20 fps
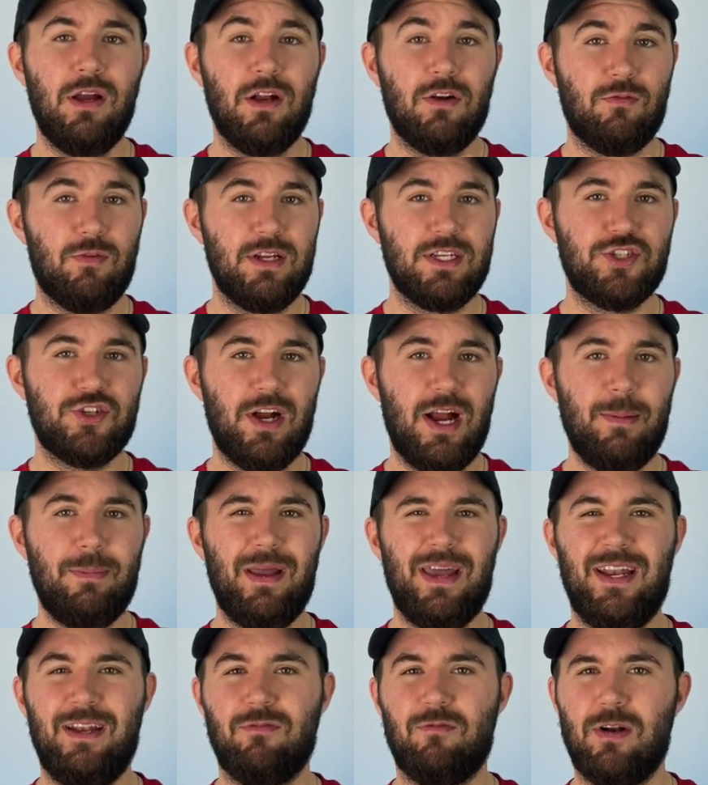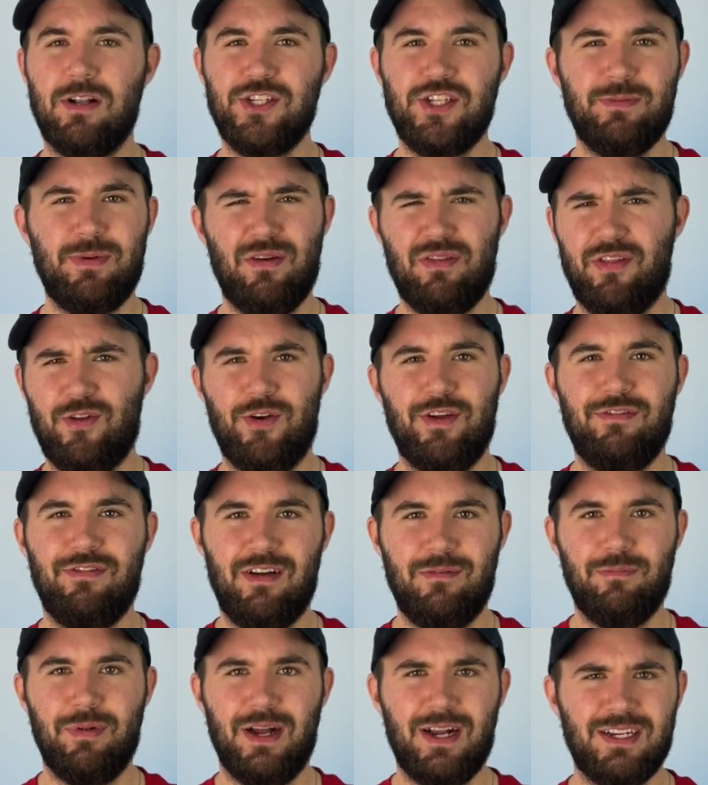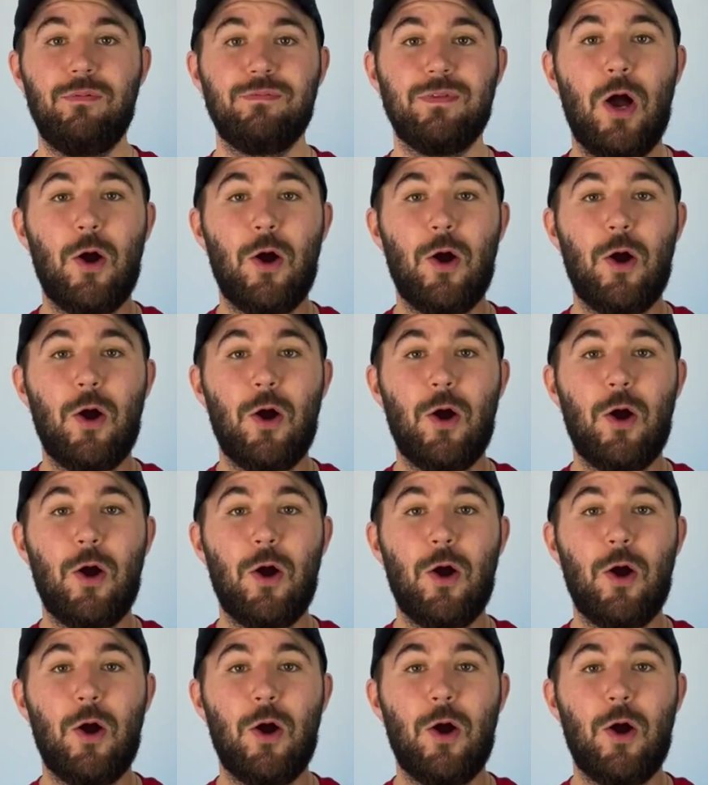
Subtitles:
wrist strap, and it runs you about $35.